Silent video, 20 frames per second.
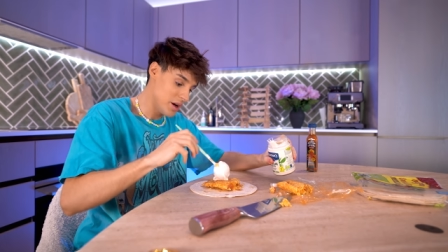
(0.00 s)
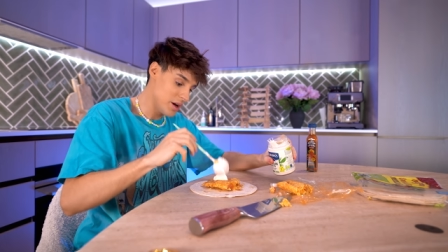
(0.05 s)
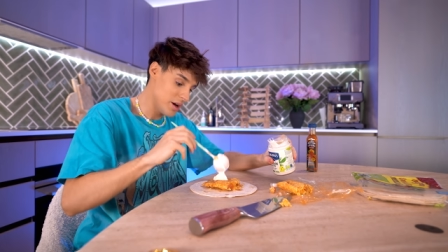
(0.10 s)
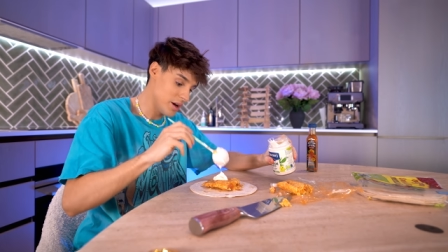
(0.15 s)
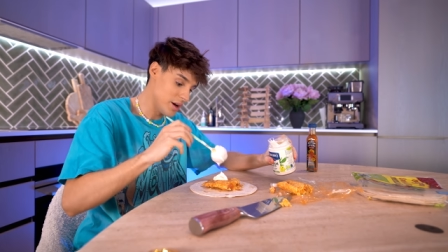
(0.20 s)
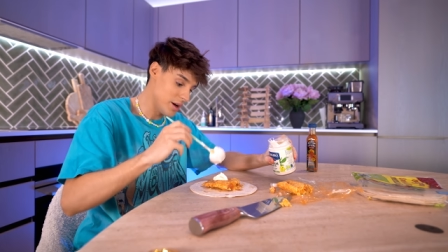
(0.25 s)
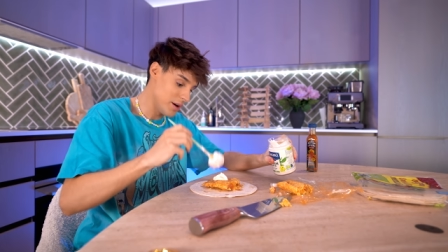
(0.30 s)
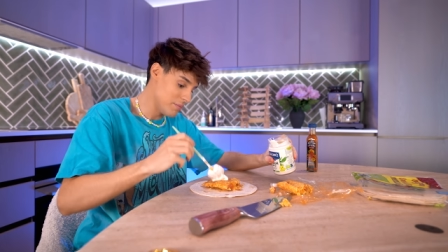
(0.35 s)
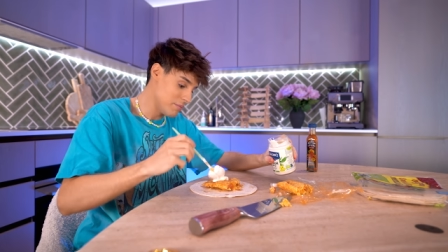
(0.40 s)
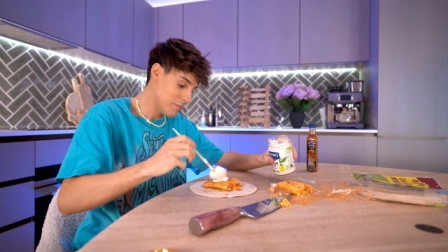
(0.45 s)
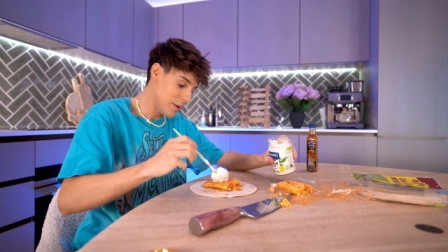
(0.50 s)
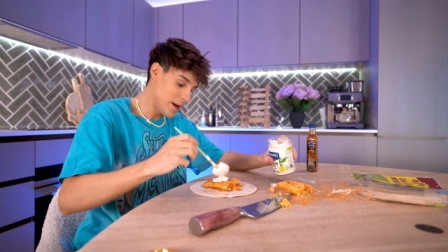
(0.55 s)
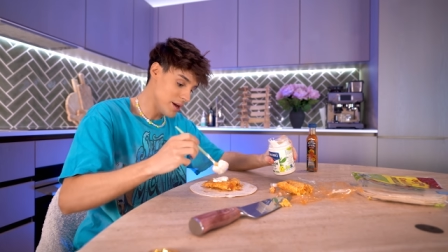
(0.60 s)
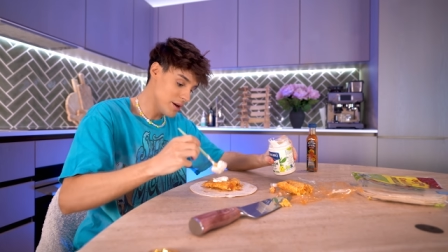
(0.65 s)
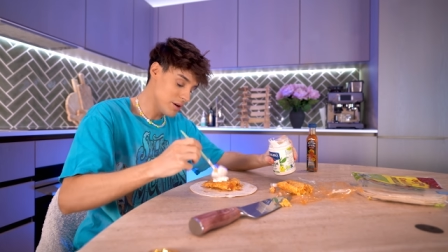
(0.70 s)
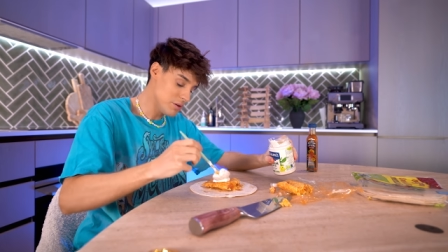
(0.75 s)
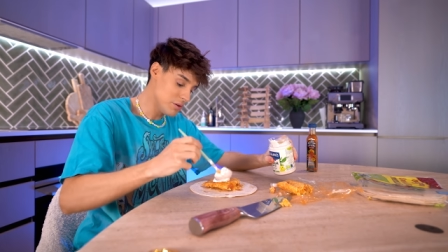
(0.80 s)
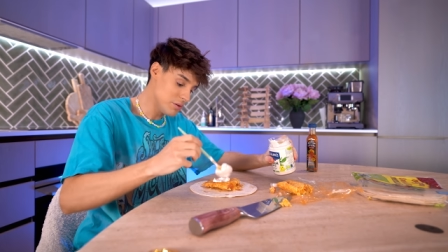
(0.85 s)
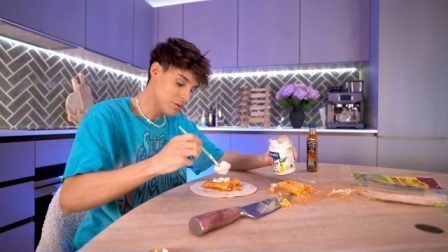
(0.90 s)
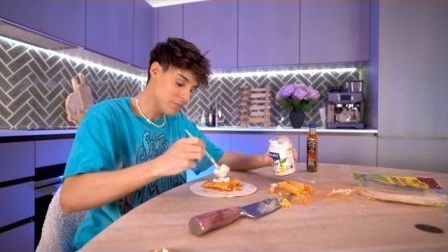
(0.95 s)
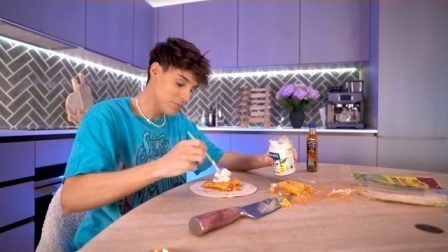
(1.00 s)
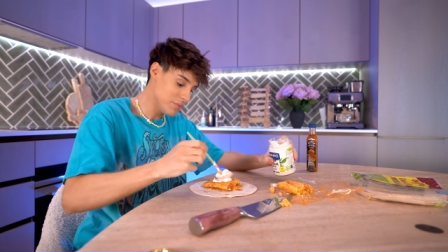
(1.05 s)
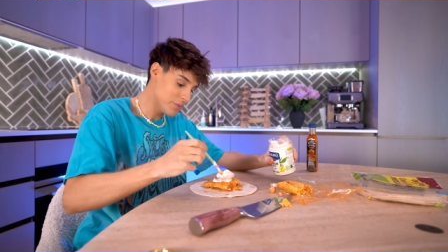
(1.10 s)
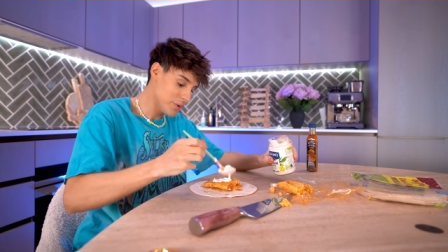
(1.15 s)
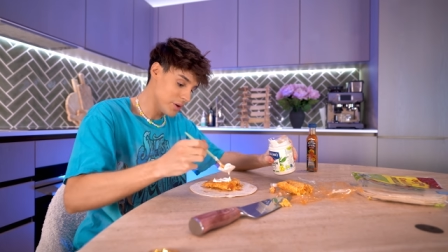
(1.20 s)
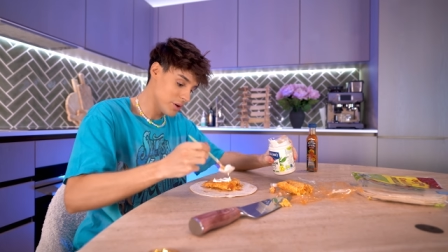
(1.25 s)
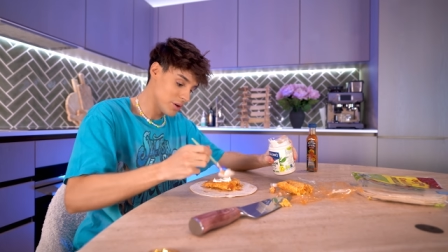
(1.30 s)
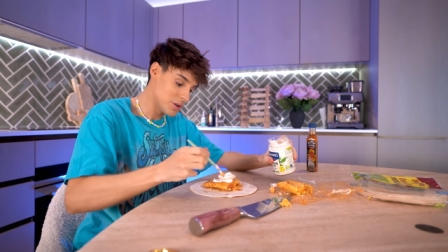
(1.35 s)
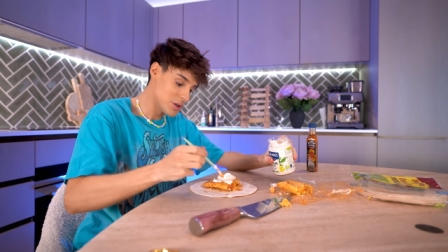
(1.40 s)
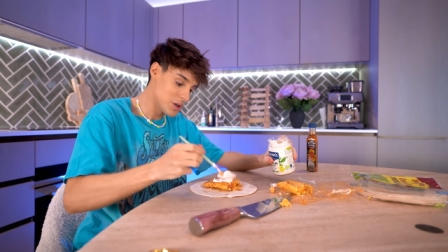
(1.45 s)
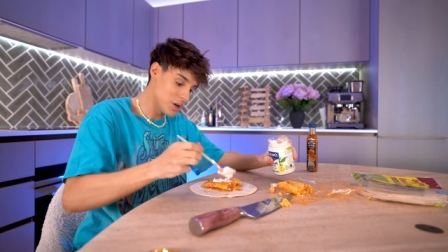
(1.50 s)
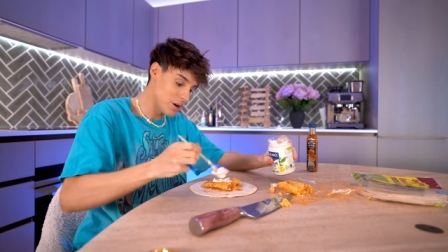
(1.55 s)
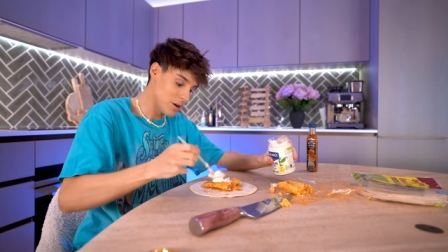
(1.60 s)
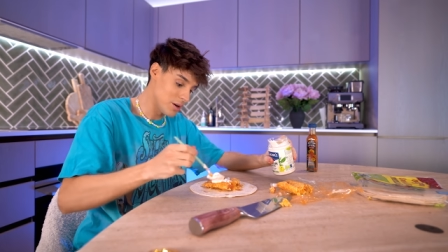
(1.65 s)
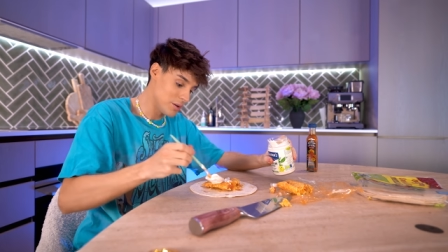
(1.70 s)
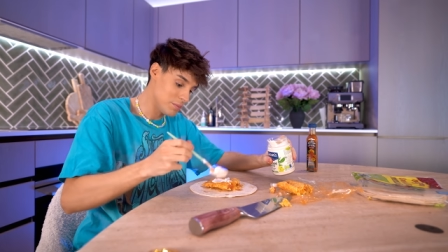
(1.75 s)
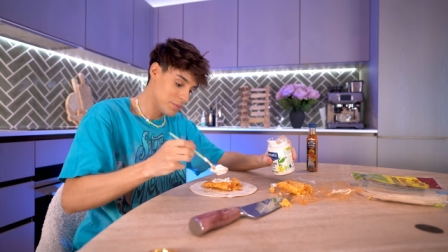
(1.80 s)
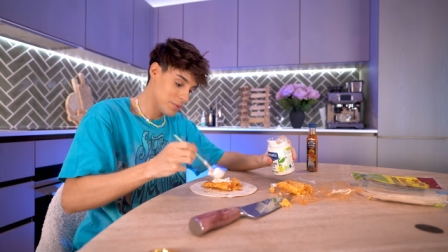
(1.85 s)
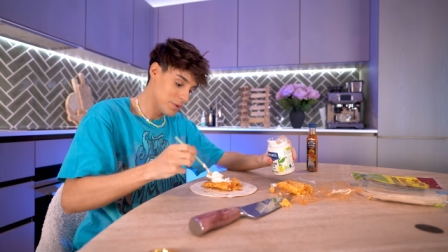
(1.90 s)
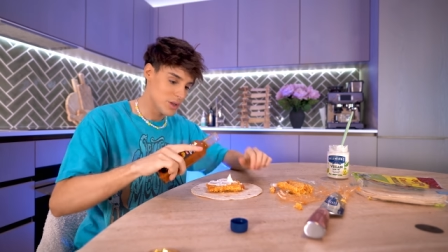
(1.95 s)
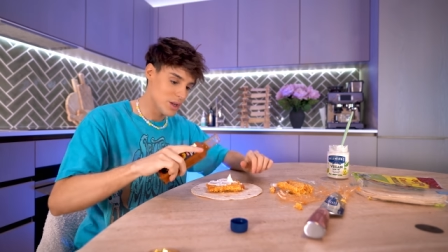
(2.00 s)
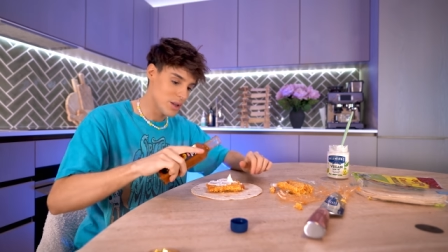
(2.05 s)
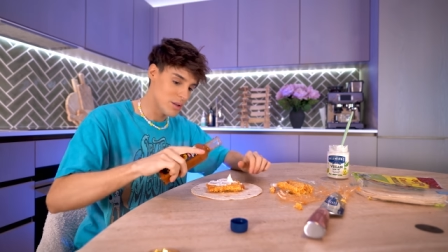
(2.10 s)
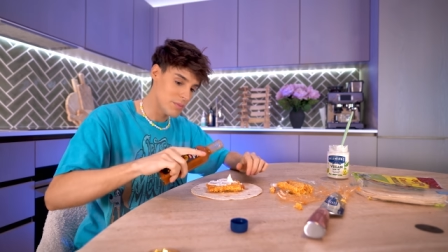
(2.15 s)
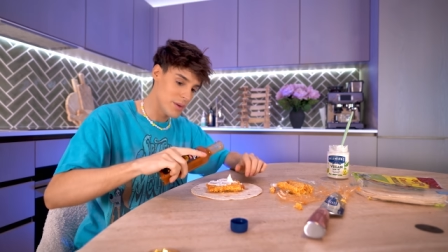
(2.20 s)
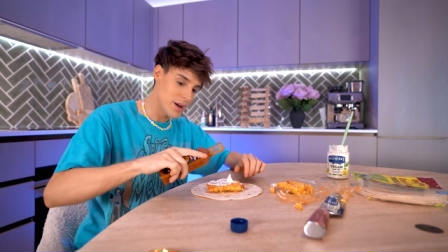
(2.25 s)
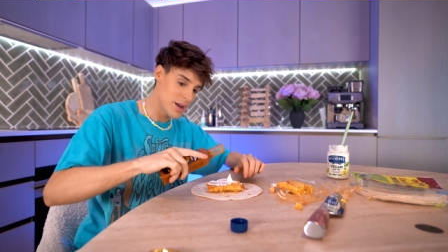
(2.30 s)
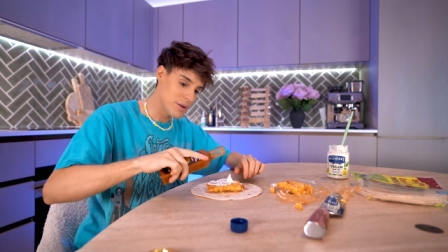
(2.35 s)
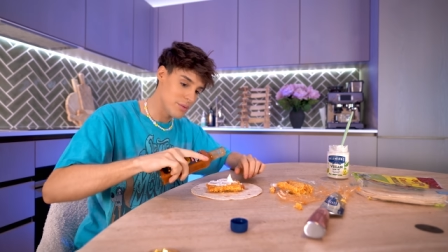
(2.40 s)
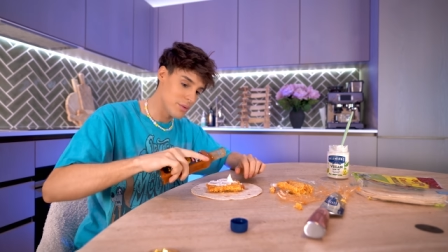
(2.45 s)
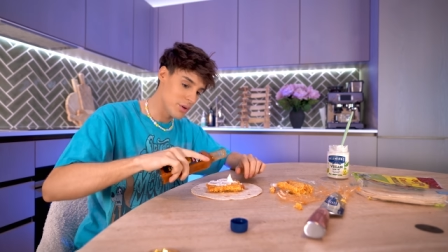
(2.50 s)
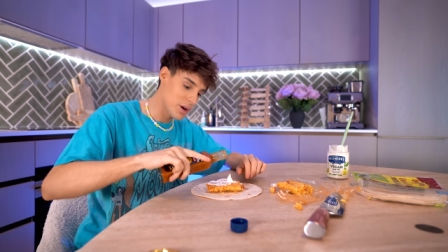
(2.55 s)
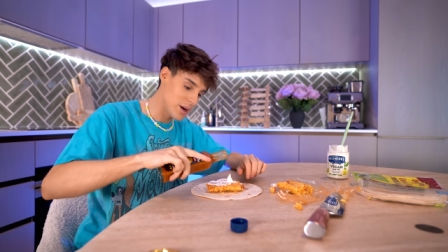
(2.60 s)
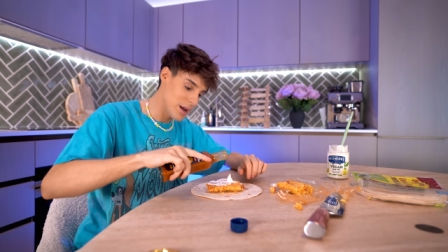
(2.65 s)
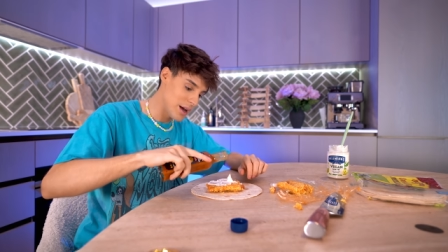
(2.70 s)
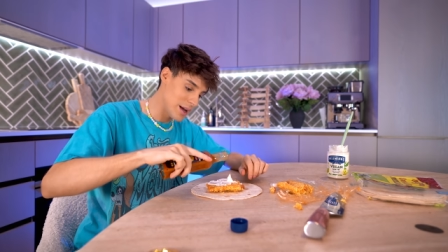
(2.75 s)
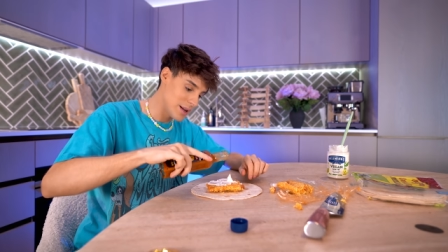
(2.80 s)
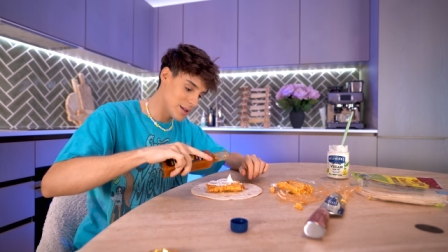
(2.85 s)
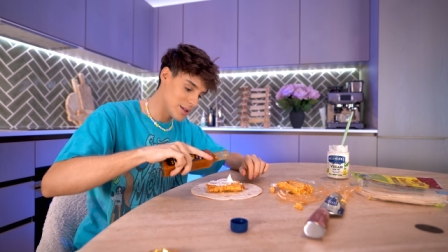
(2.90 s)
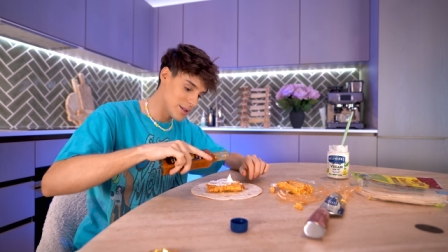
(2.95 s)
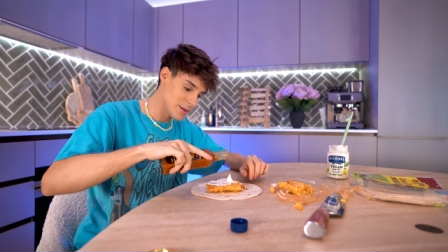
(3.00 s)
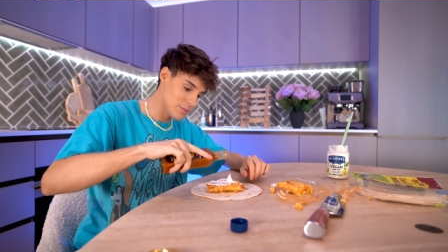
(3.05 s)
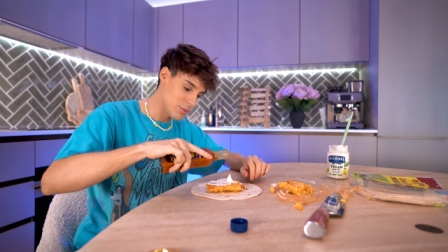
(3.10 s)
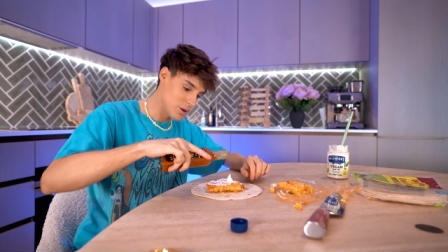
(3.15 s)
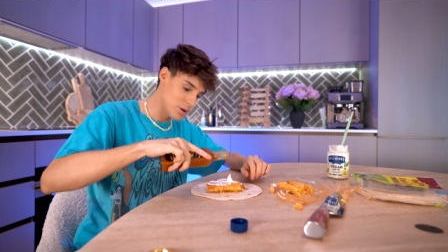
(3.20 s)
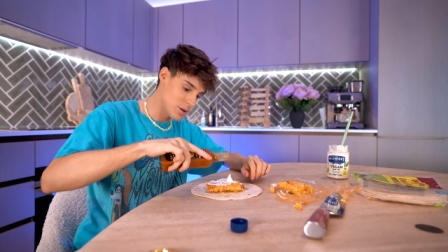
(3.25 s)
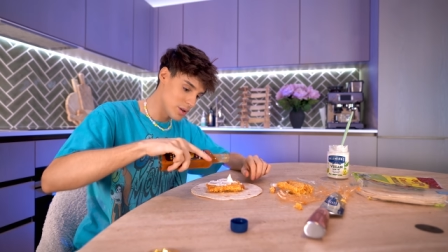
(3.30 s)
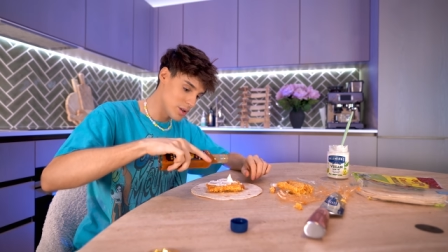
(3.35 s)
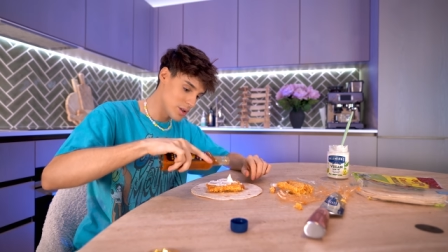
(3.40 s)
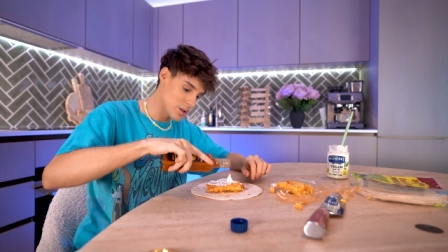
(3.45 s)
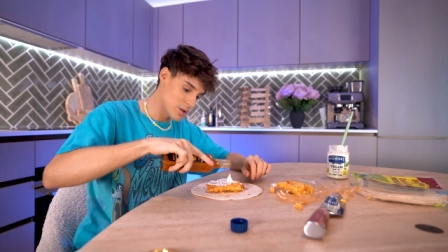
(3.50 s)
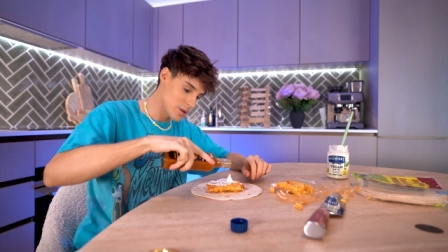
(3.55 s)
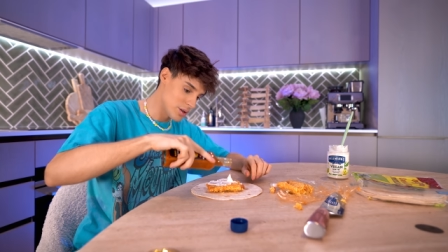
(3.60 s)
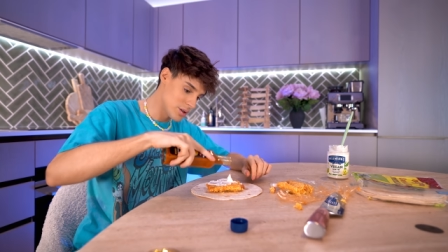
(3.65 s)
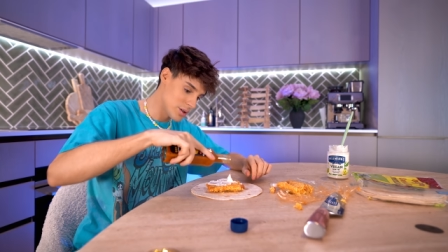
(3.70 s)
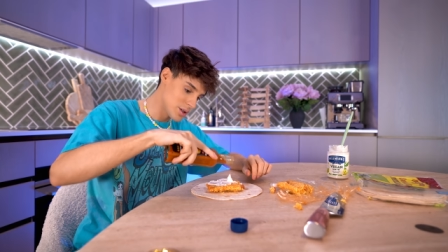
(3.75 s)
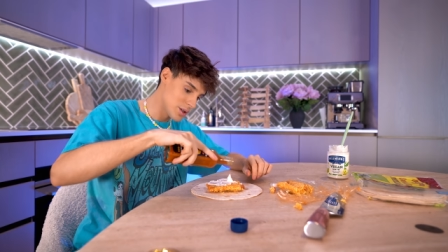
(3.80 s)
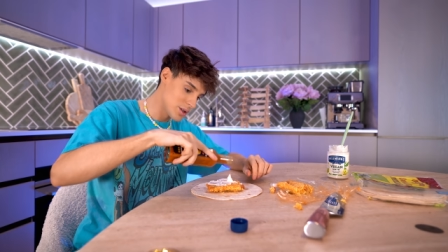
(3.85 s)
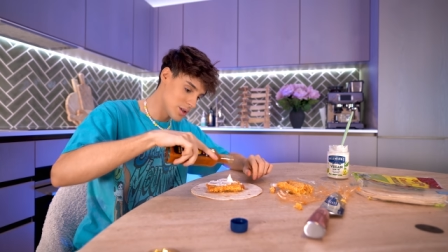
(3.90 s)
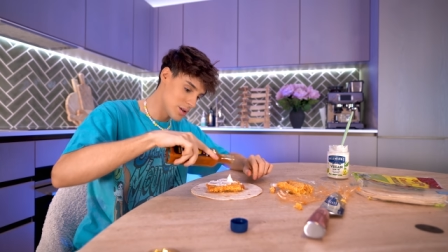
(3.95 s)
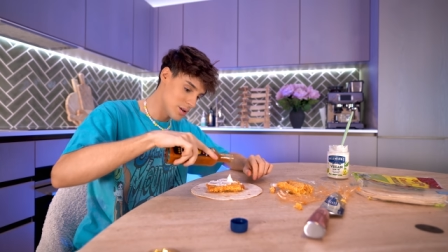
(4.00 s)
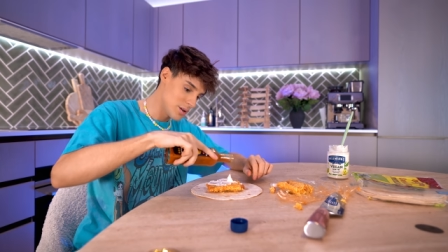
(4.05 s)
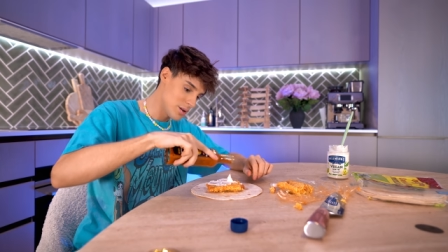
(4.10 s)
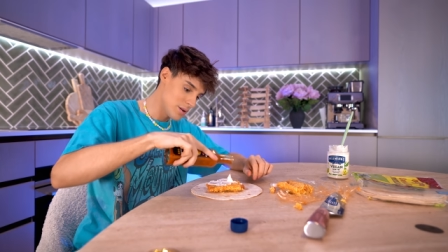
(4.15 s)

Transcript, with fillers: Uh, mayo on top. To the mayo, we're gonna add some hot sauce